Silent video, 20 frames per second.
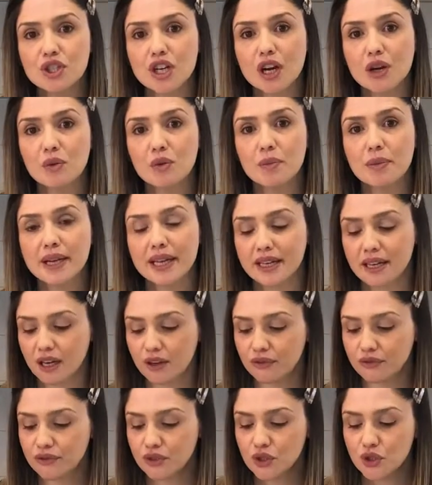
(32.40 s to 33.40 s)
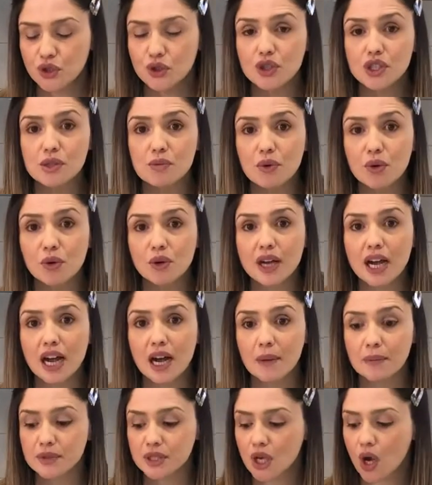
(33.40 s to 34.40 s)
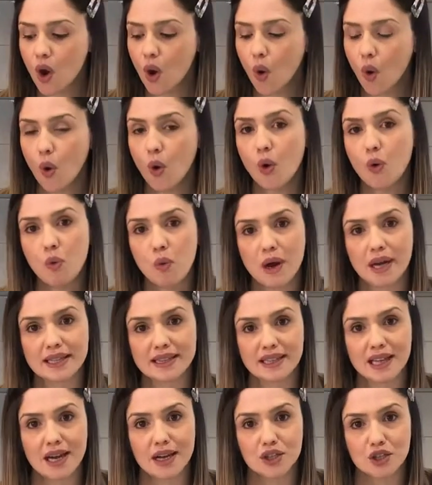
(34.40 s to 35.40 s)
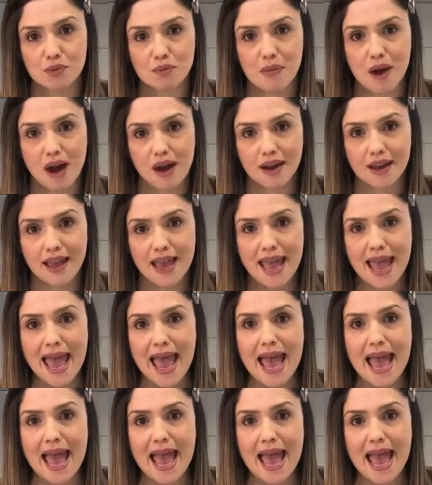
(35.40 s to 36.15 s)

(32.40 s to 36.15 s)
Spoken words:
jug will be enough for 2 small cups or 1 large mug.